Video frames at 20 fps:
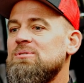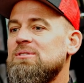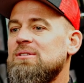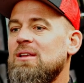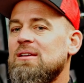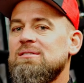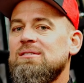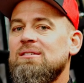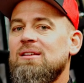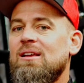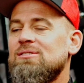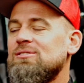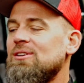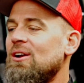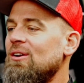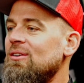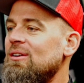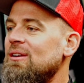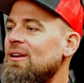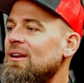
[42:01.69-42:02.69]
Doesn't
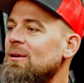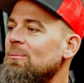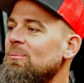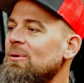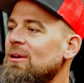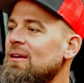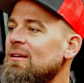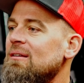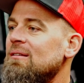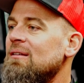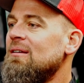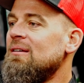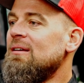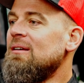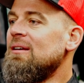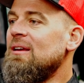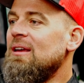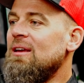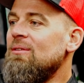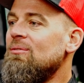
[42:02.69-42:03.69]
necessarily need to be
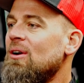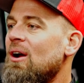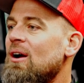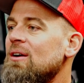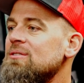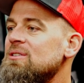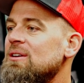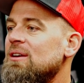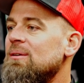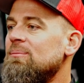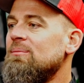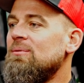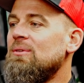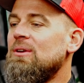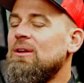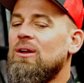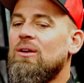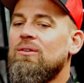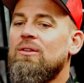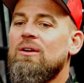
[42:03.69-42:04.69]
even our team.
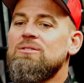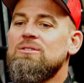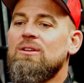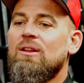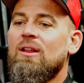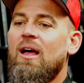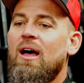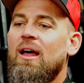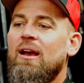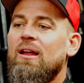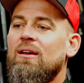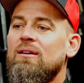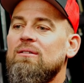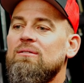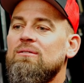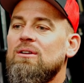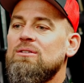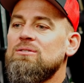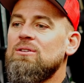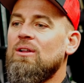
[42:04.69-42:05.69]
You know, there's a lot
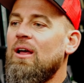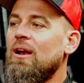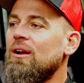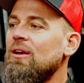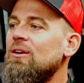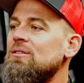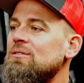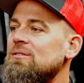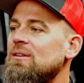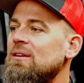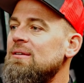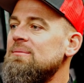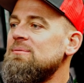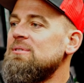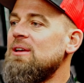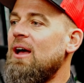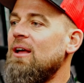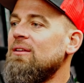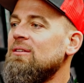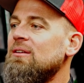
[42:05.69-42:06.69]
of good teams
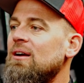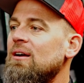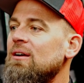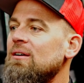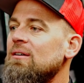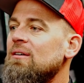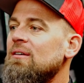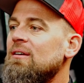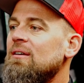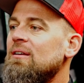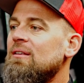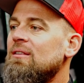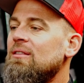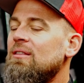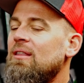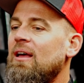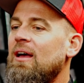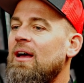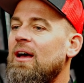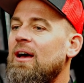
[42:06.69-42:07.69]
out there
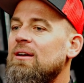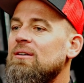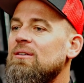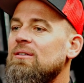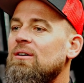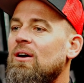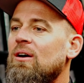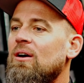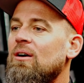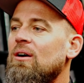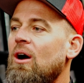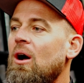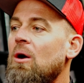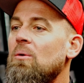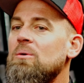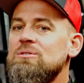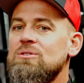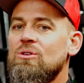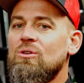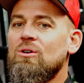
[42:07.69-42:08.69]
that are
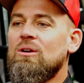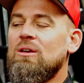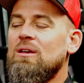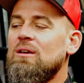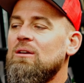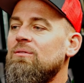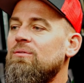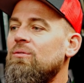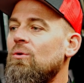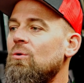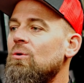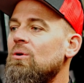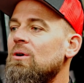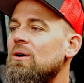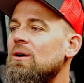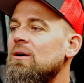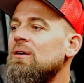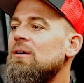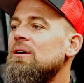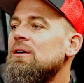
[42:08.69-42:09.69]
always looking
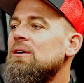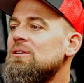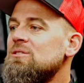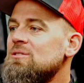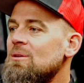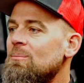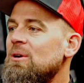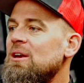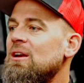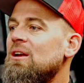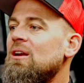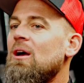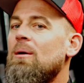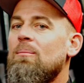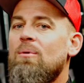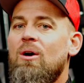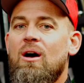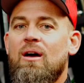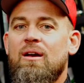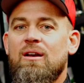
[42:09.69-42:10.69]
for somebody to come
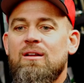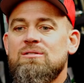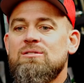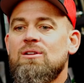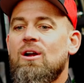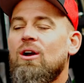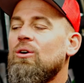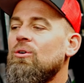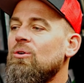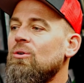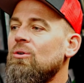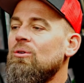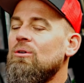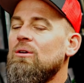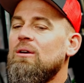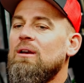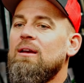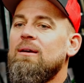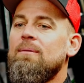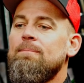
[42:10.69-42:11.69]
on and start
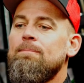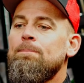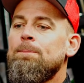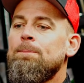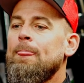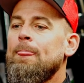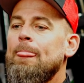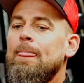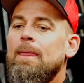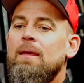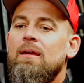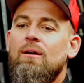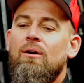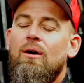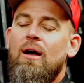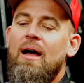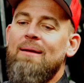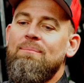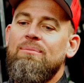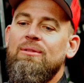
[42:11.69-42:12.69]
crewing. And, you know,
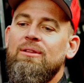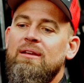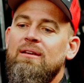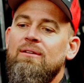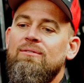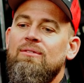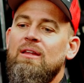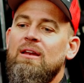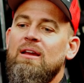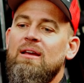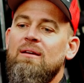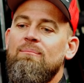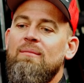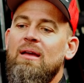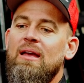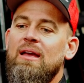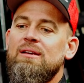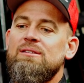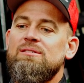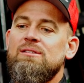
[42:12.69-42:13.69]
I believe that it
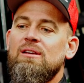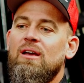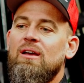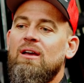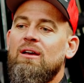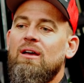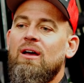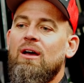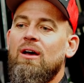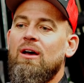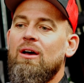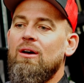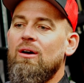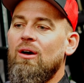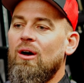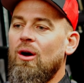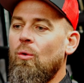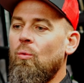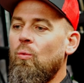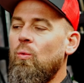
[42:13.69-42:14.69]
makes a
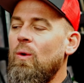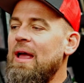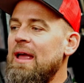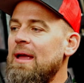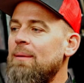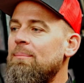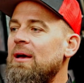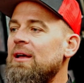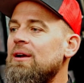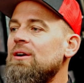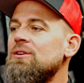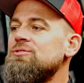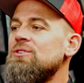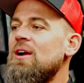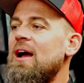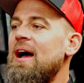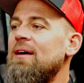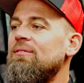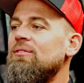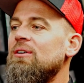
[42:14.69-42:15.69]
way better
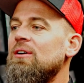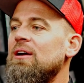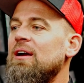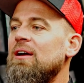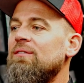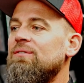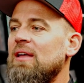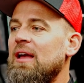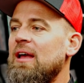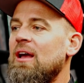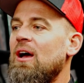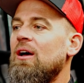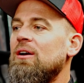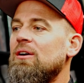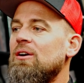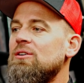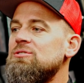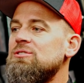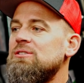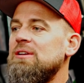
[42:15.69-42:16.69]
driver if they
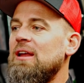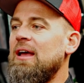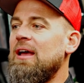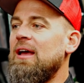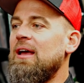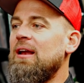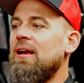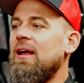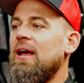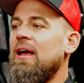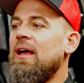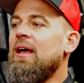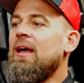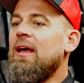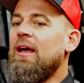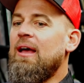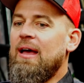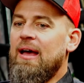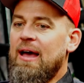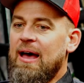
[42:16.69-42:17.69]
understand
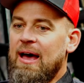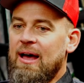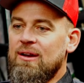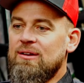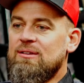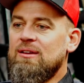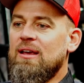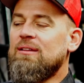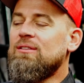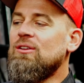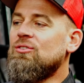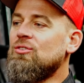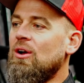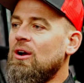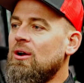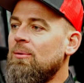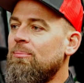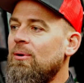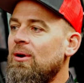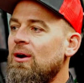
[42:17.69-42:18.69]
how to take the
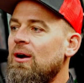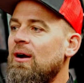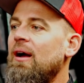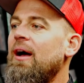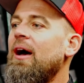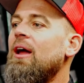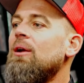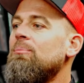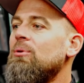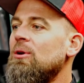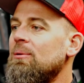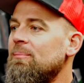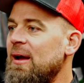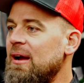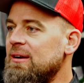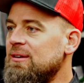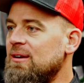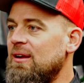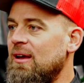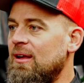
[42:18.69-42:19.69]
truck apart, how to put it
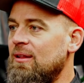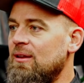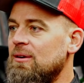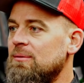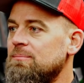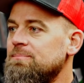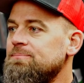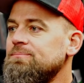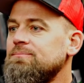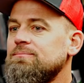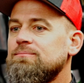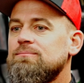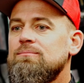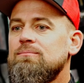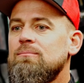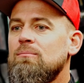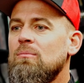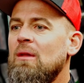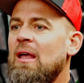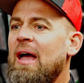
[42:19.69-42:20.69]
back together,
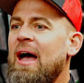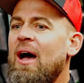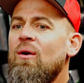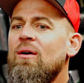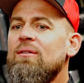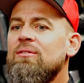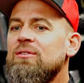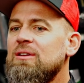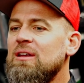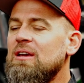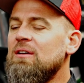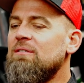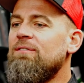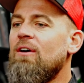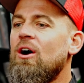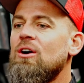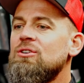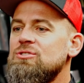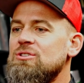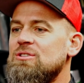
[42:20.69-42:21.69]
how everything
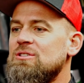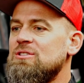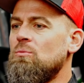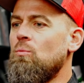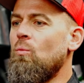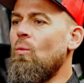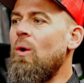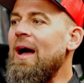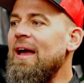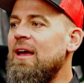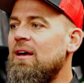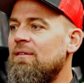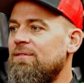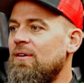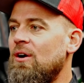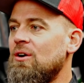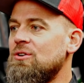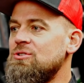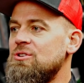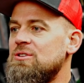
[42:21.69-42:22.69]
functions and why it
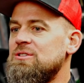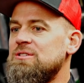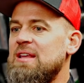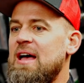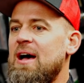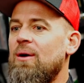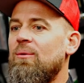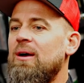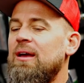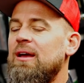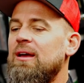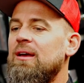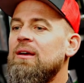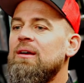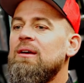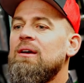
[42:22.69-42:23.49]
functions that way.